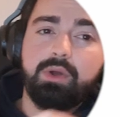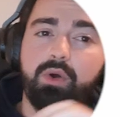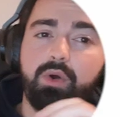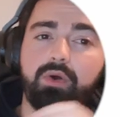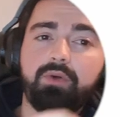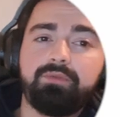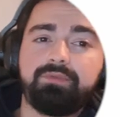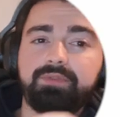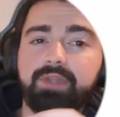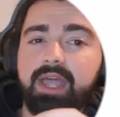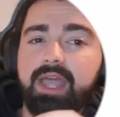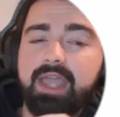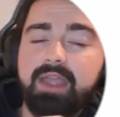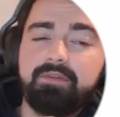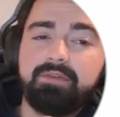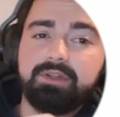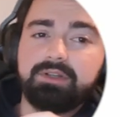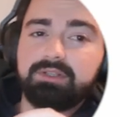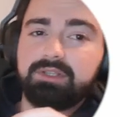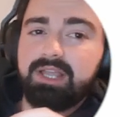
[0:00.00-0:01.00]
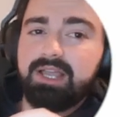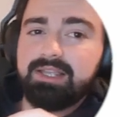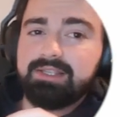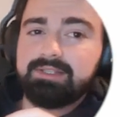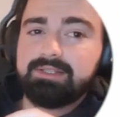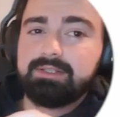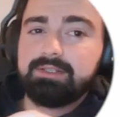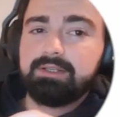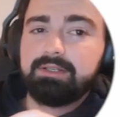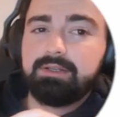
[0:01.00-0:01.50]
of every
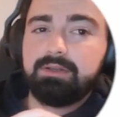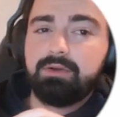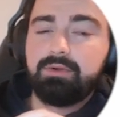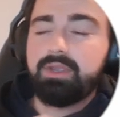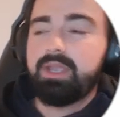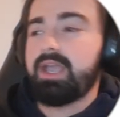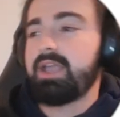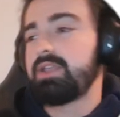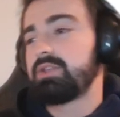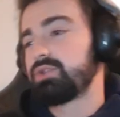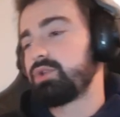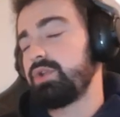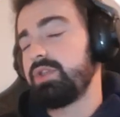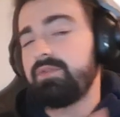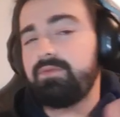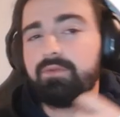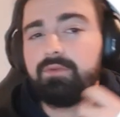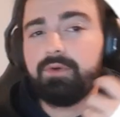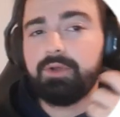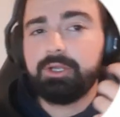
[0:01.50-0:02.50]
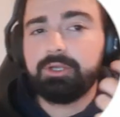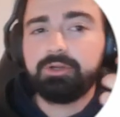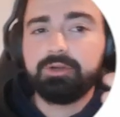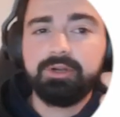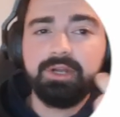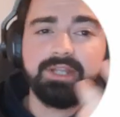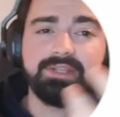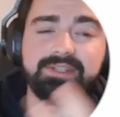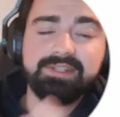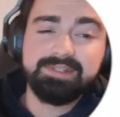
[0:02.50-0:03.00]
class. Okay, so if you want to
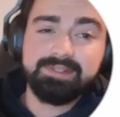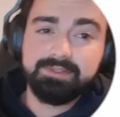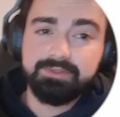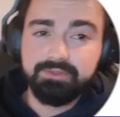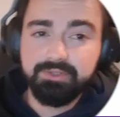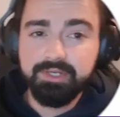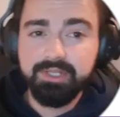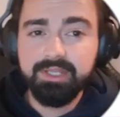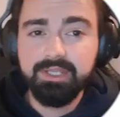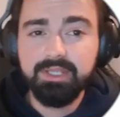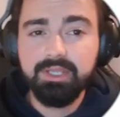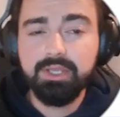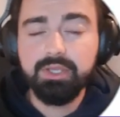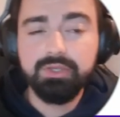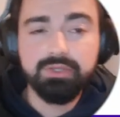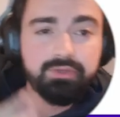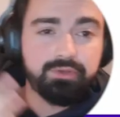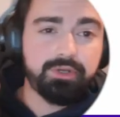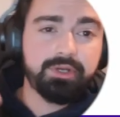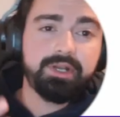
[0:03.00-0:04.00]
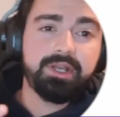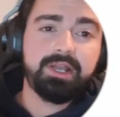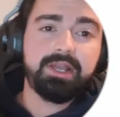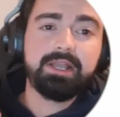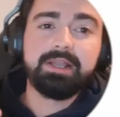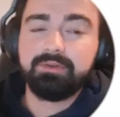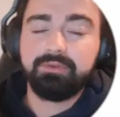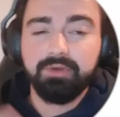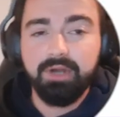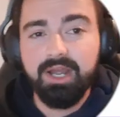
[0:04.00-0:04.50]
create a string, you're gonna
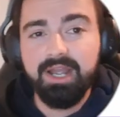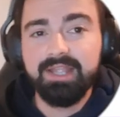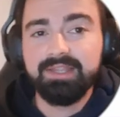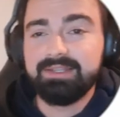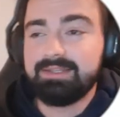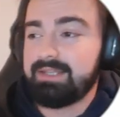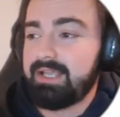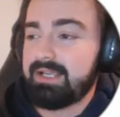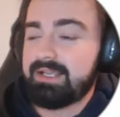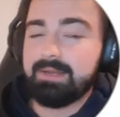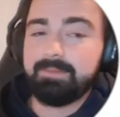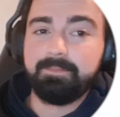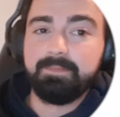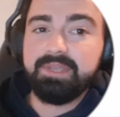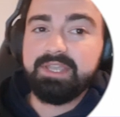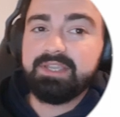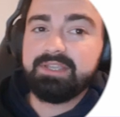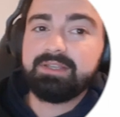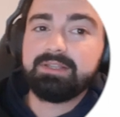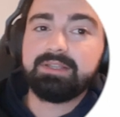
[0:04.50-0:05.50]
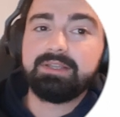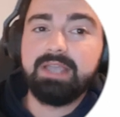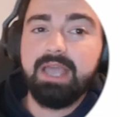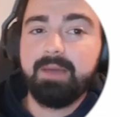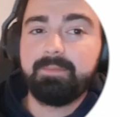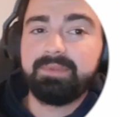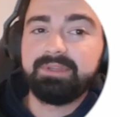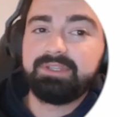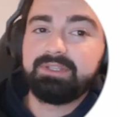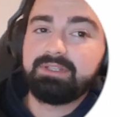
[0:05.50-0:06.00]
write like a big
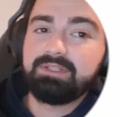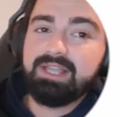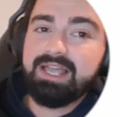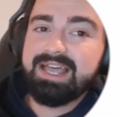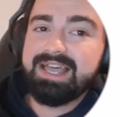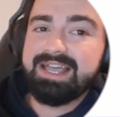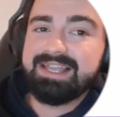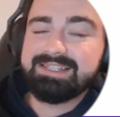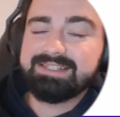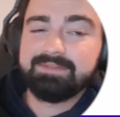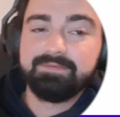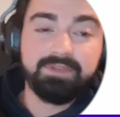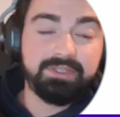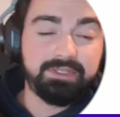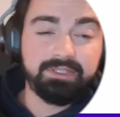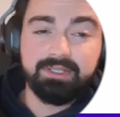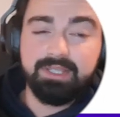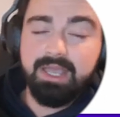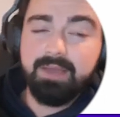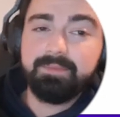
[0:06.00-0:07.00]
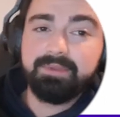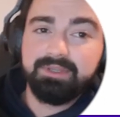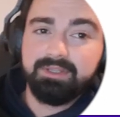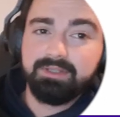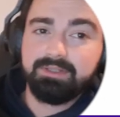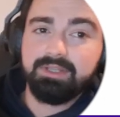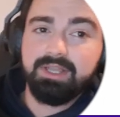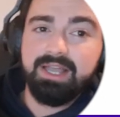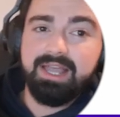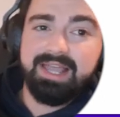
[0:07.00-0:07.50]
capital S with the
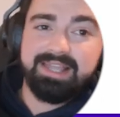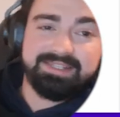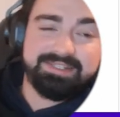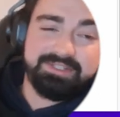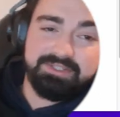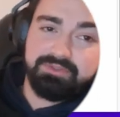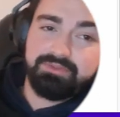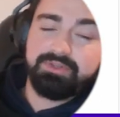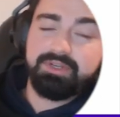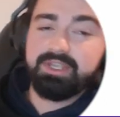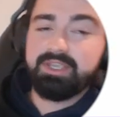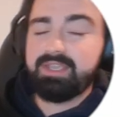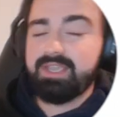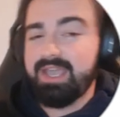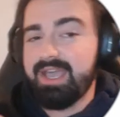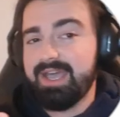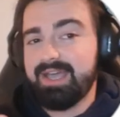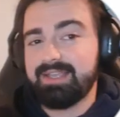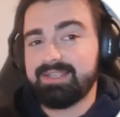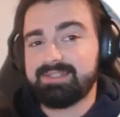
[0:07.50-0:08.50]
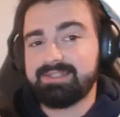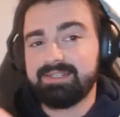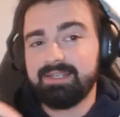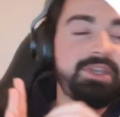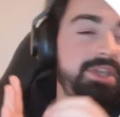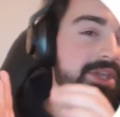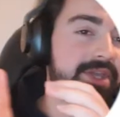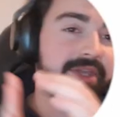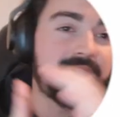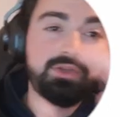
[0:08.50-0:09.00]
capital S, string S
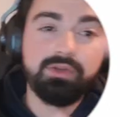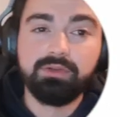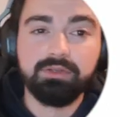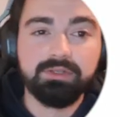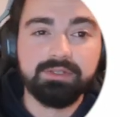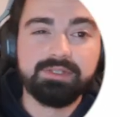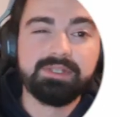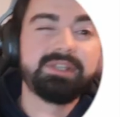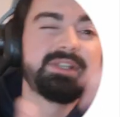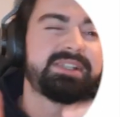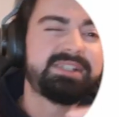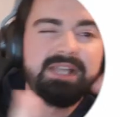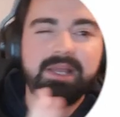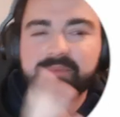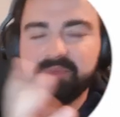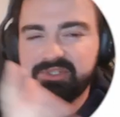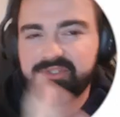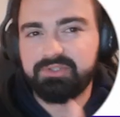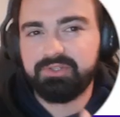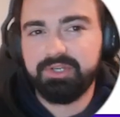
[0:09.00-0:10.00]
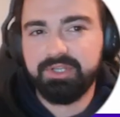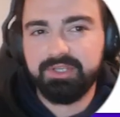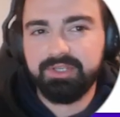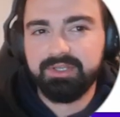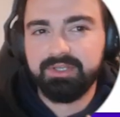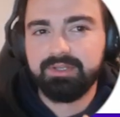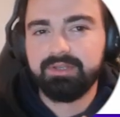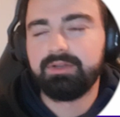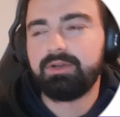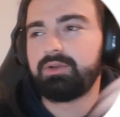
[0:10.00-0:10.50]
equals some string,
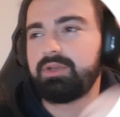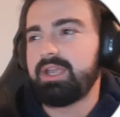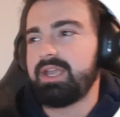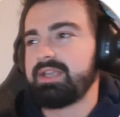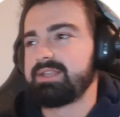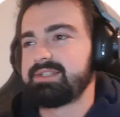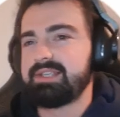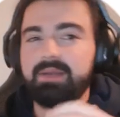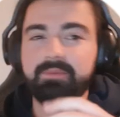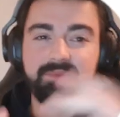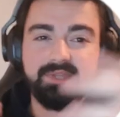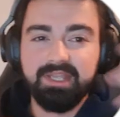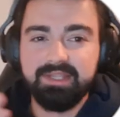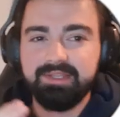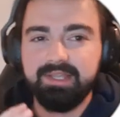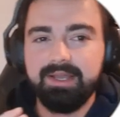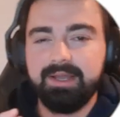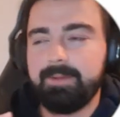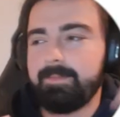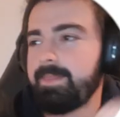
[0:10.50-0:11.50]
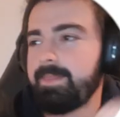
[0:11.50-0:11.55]
okay, some data.